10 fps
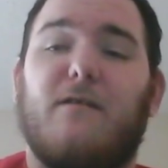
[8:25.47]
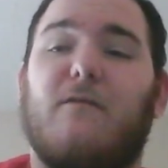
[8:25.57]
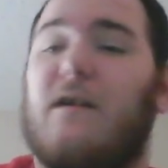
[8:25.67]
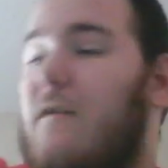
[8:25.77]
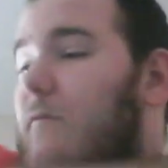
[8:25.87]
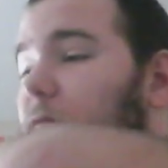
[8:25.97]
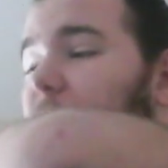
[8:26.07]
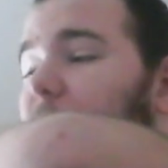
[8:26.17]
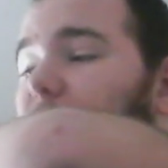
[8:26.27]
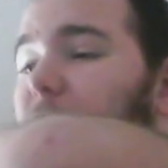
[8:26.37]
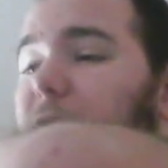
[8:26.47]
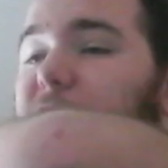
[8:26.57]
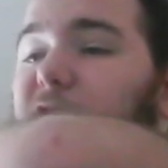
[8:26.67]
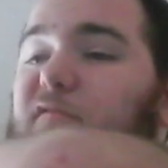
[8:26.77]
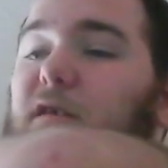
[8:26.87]
a
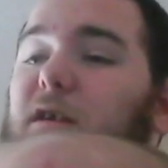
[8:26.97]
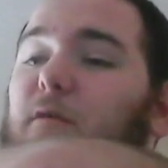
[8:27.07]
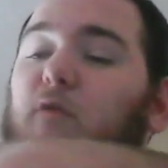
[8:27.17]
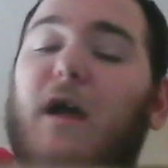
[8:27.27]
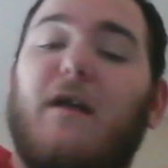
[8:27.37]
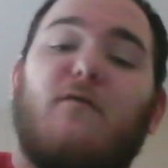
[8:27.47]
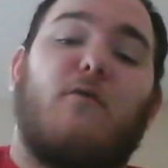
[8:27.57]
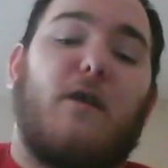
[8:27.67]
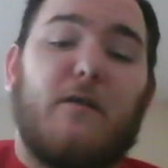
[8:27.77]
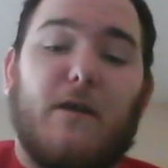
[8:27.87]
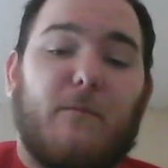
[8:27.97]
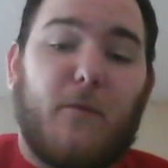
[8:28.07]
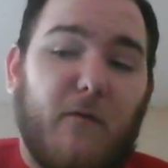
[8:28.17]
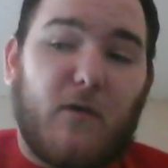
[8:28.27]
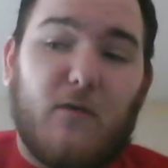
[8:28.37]
new trend of Ryan throwing in there
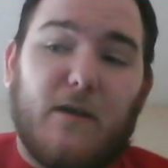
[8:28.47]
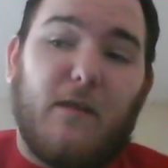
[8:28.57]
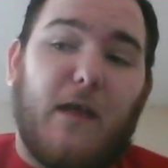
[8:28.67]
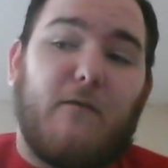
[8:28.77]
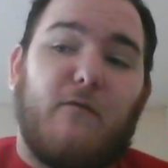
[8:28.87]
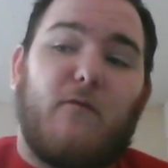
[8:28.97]
perfectly, like